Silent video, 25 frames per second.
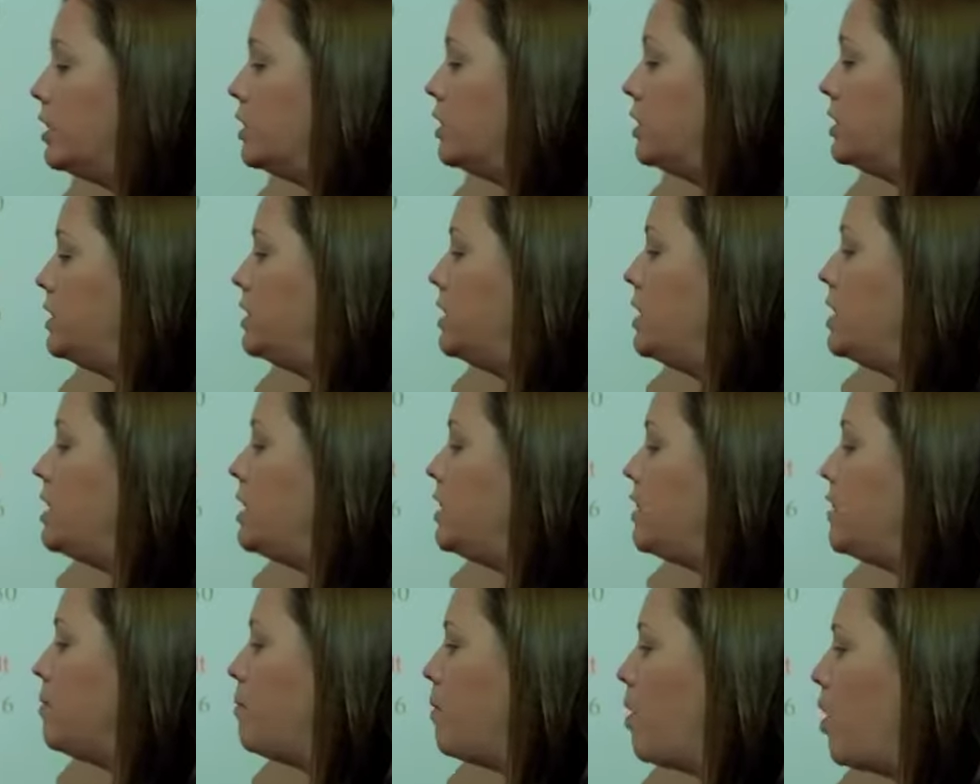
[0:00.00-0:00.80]

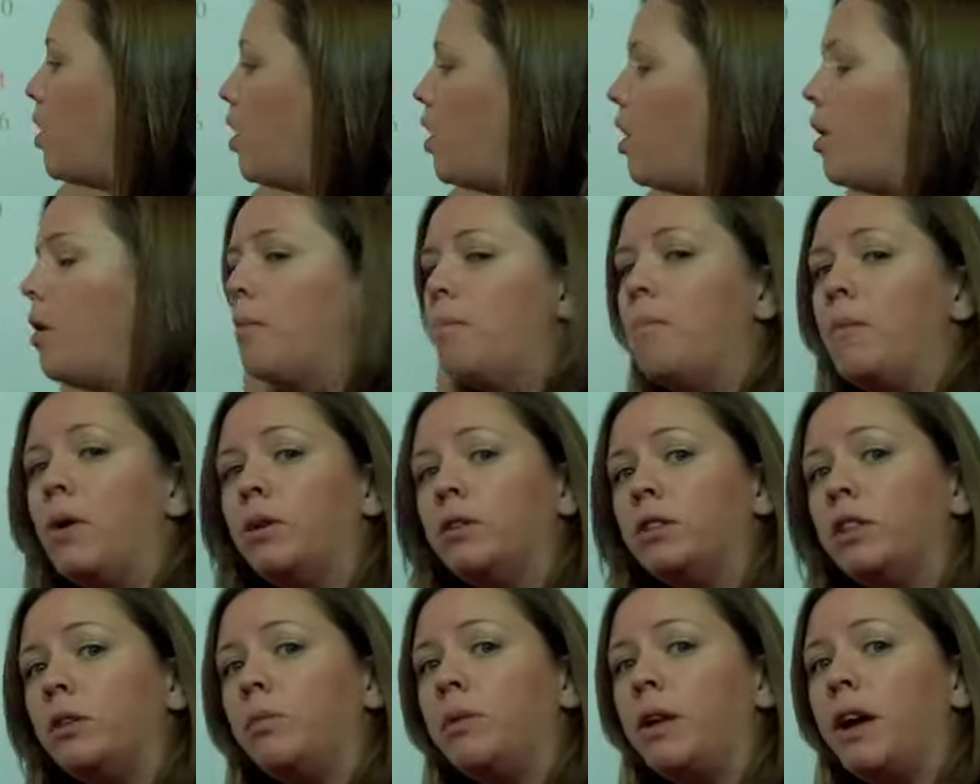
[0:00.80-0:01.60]
See them all,
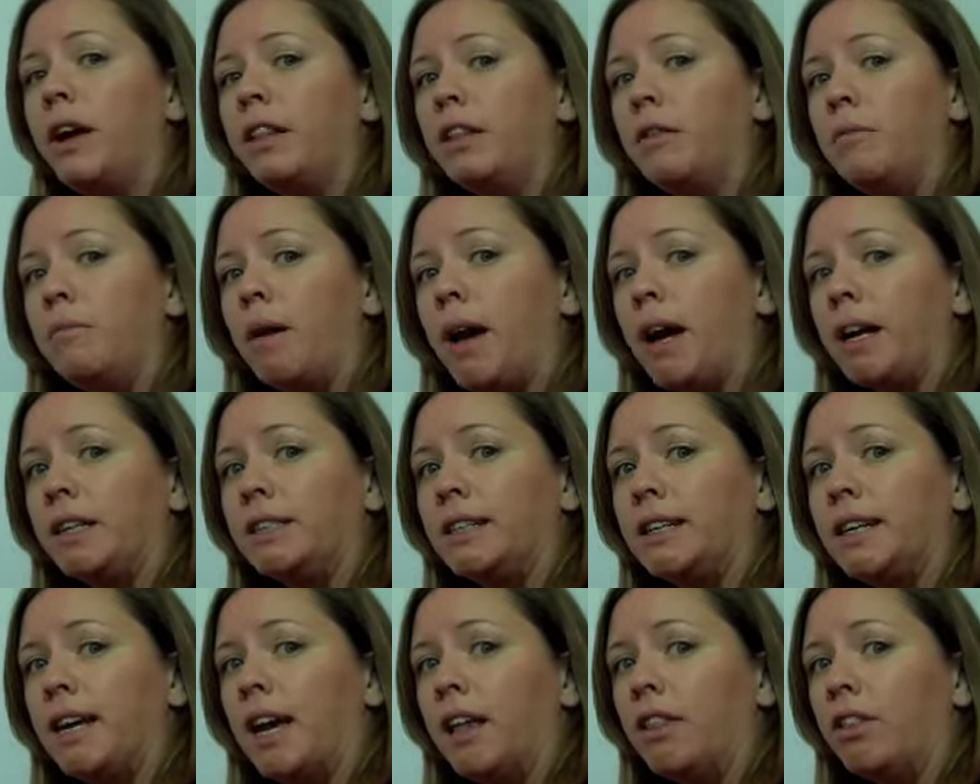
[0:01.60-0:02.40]
multiply them back
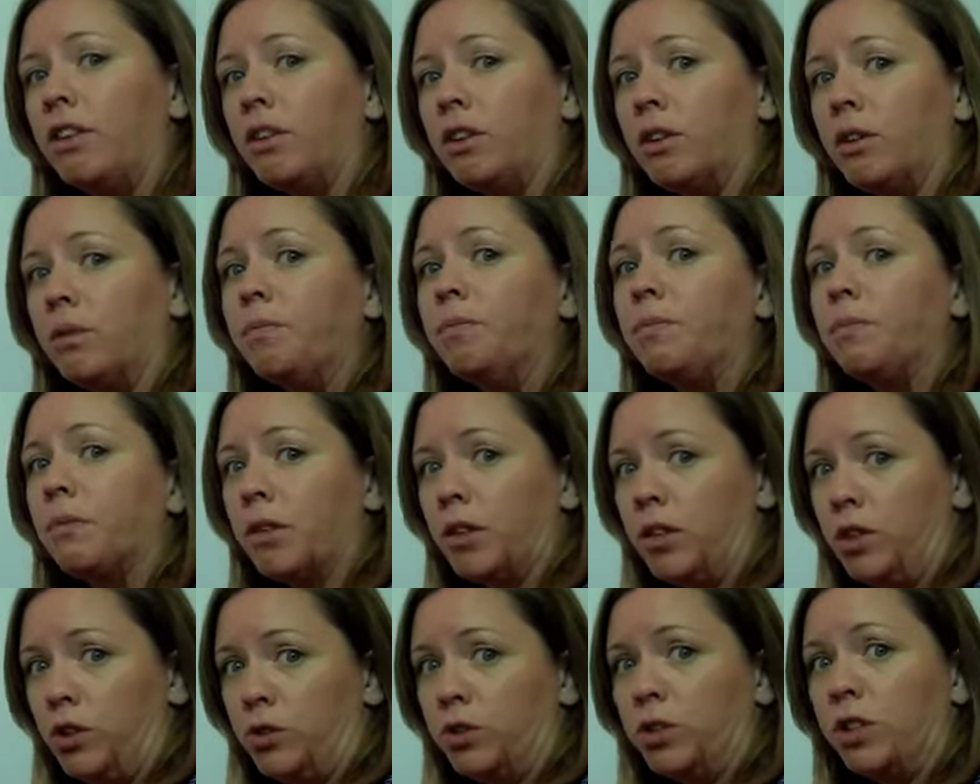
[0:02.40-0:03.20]
together
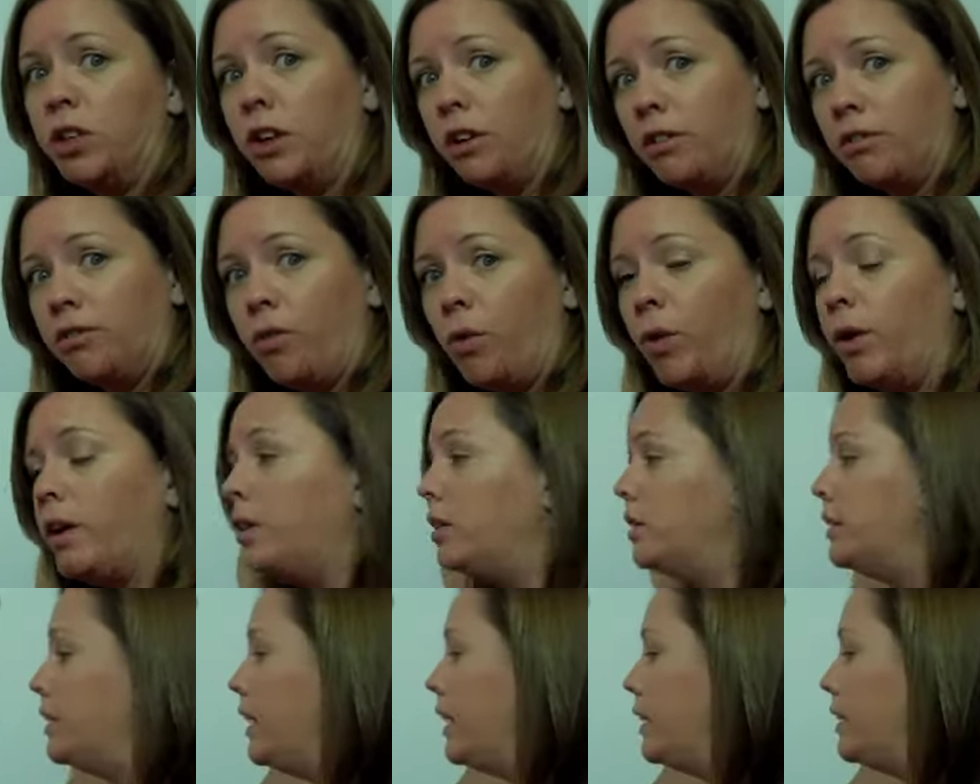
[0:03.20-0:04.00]
using our
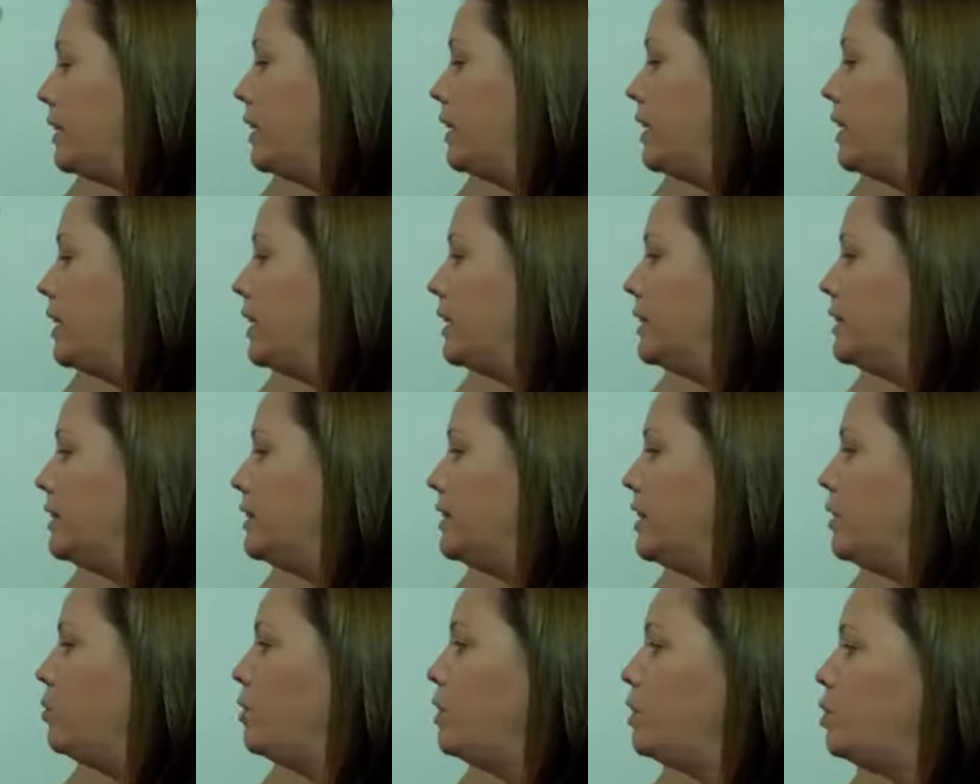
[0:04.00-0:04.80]
FOIL technique, and
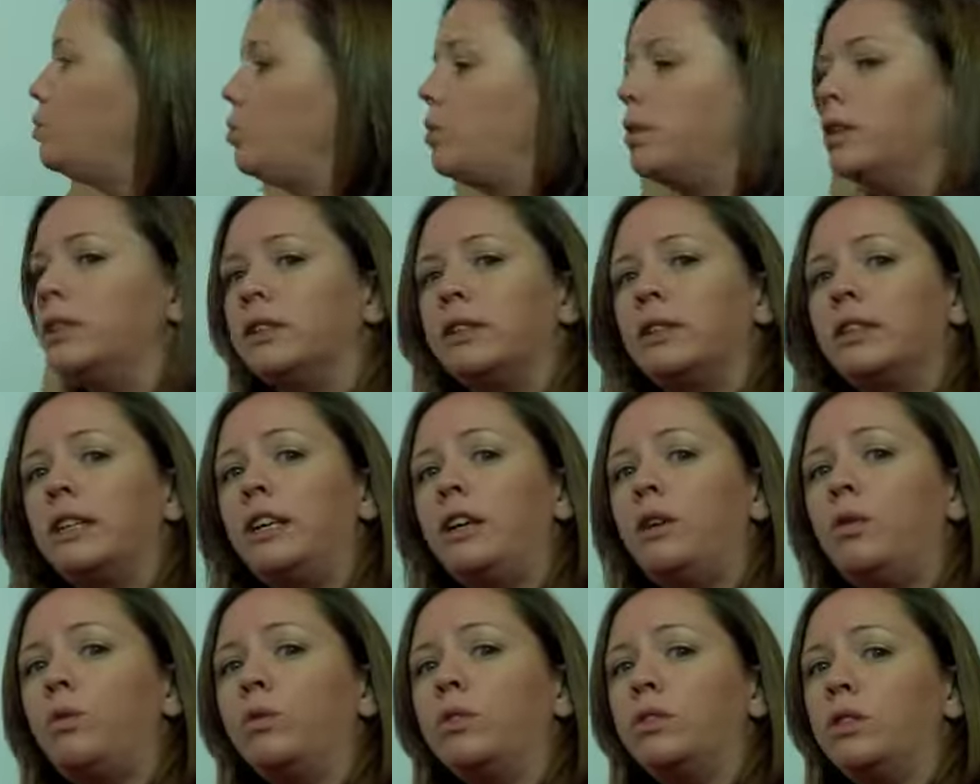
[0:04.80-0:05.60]
see which one is
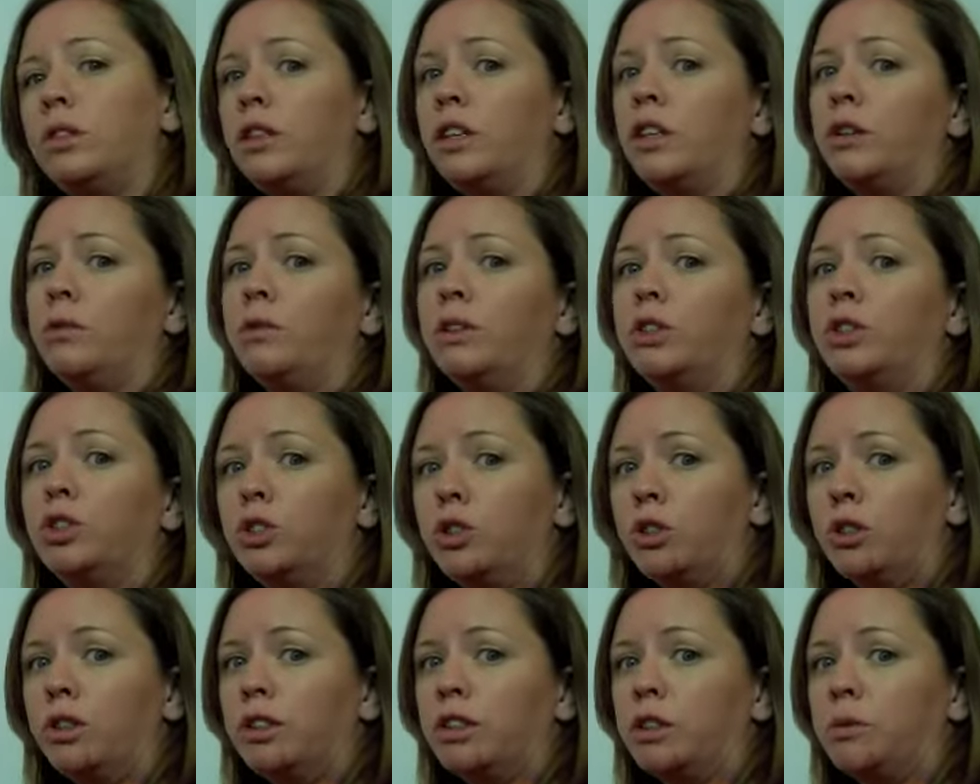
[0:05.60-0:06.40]
equal to the
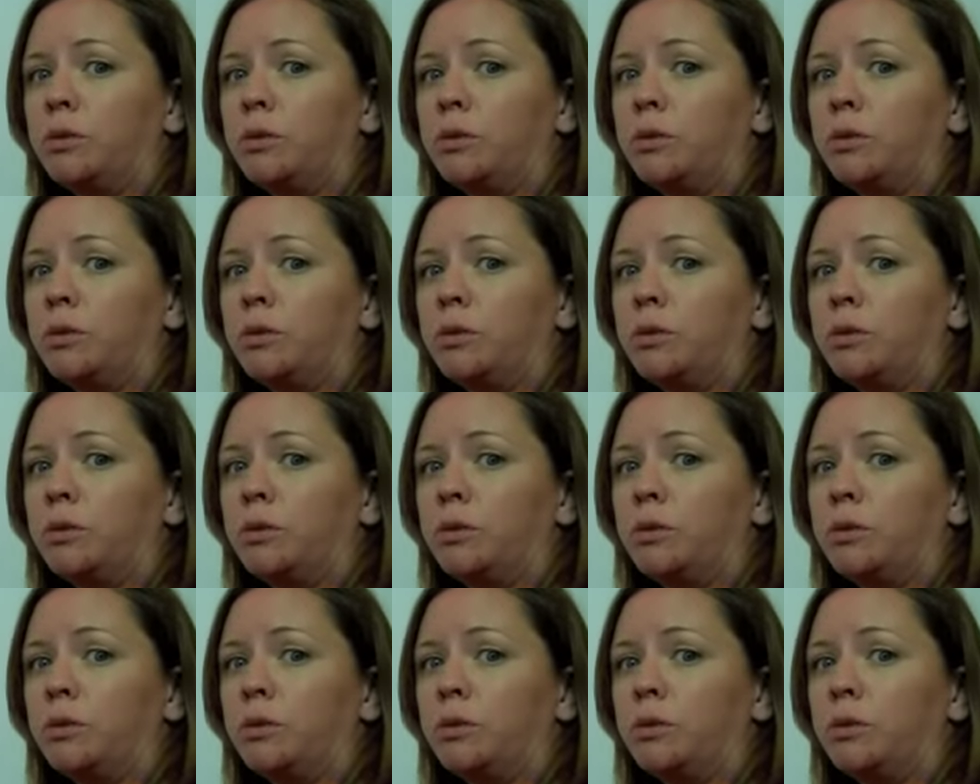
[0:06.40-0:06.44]
original